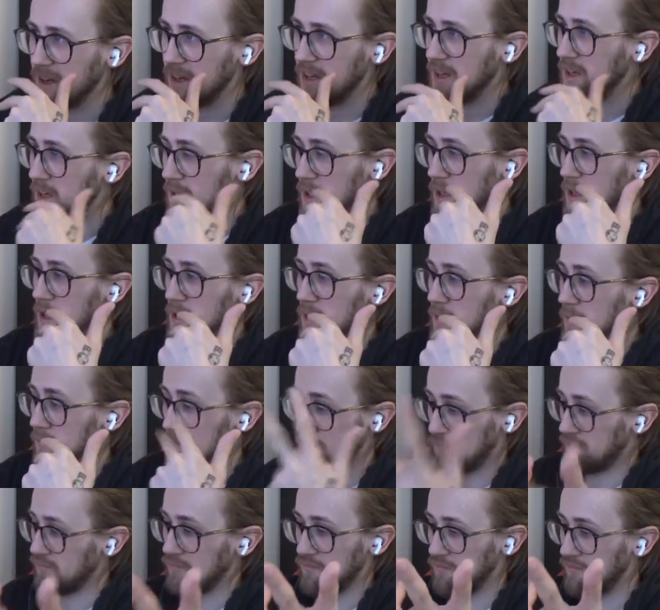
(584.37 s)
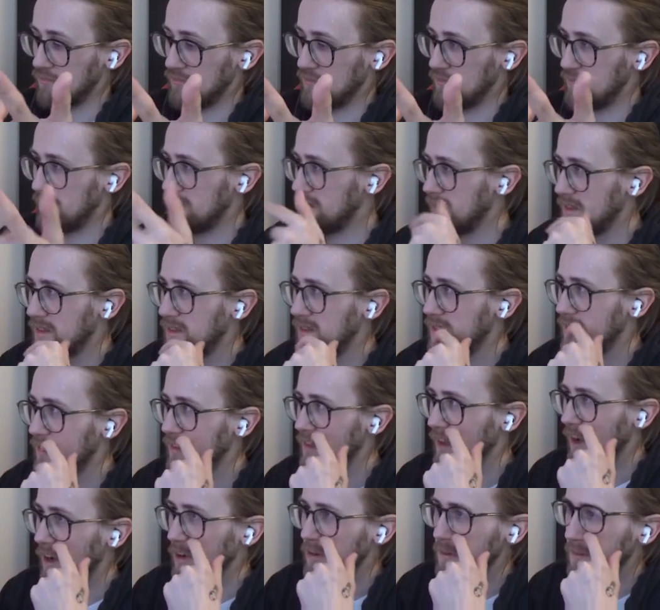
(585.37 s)
Learn a new combination,
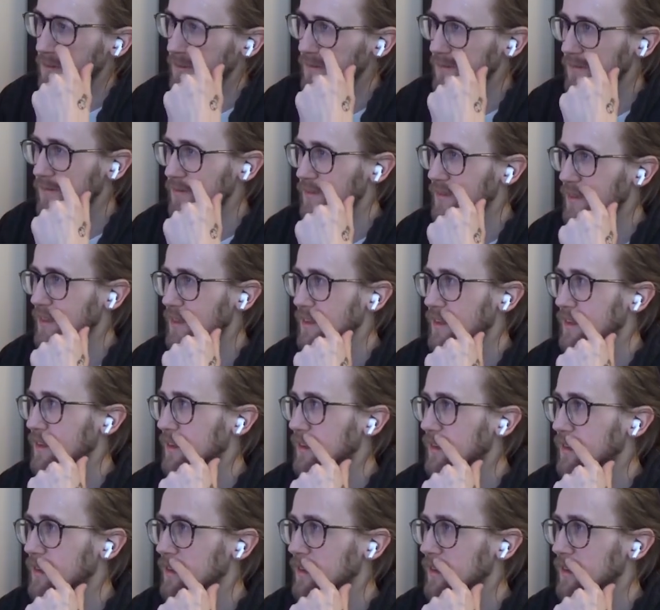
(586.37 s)
Sonia. No. will demonstrate.